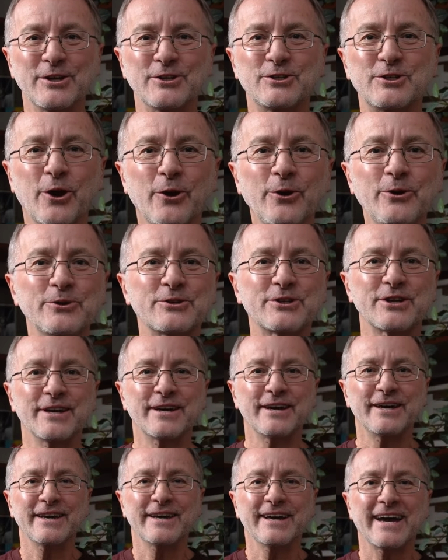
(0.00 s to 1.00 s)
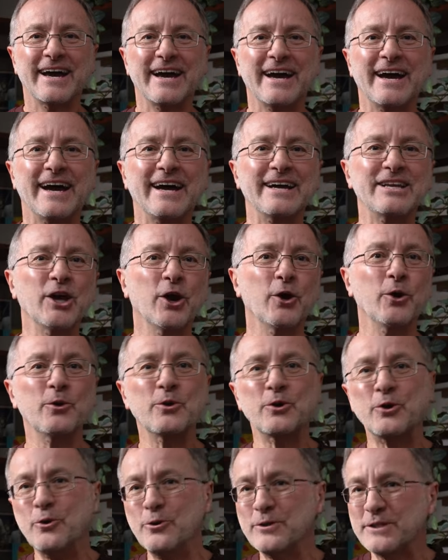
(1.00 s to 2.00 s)
Don't
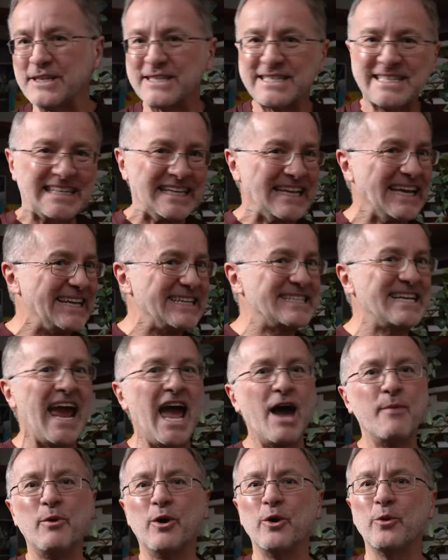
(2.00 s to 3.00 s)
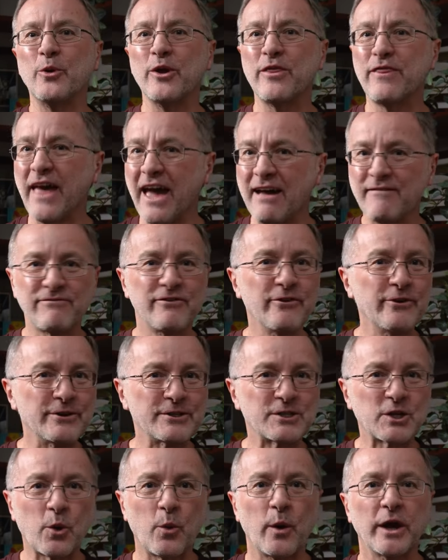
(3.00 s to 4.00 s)
use a sledgehammer with that
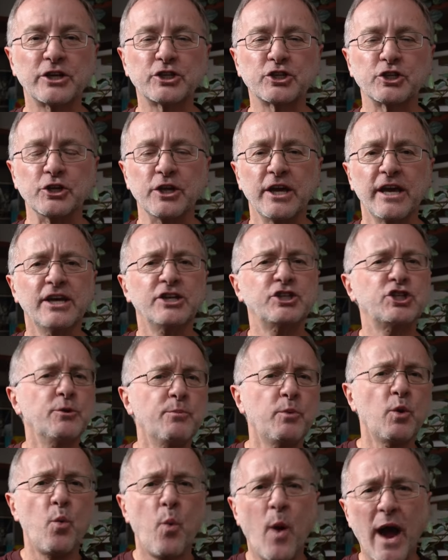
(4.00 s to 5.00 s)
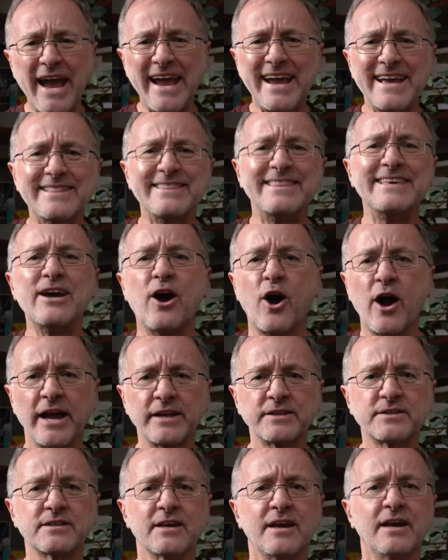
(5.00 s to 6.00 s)
first question. Chip away at the
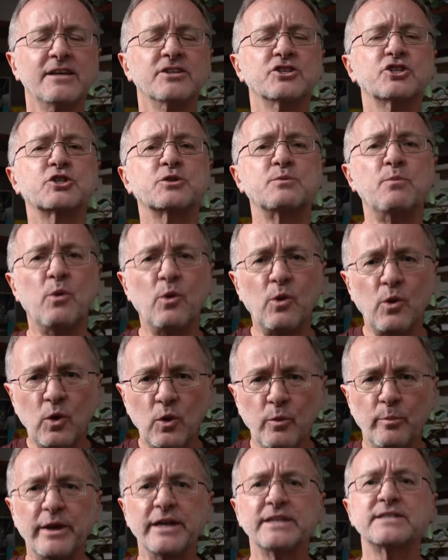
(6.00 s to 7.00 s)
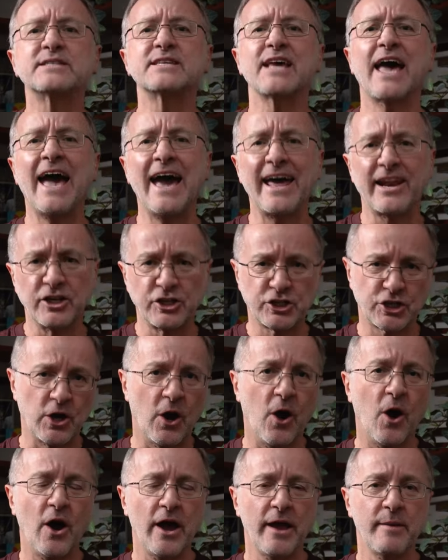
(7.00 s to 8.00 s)
ice, small bits at a
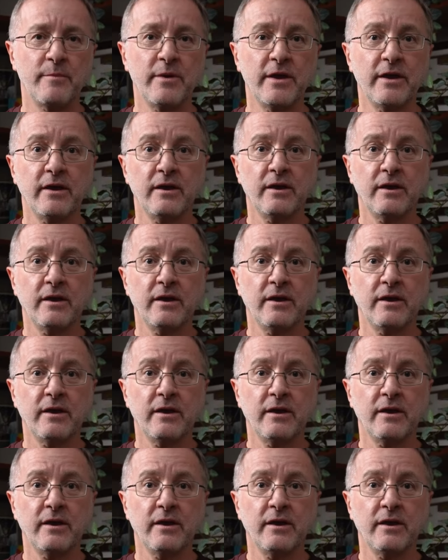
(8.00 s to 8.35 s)
time.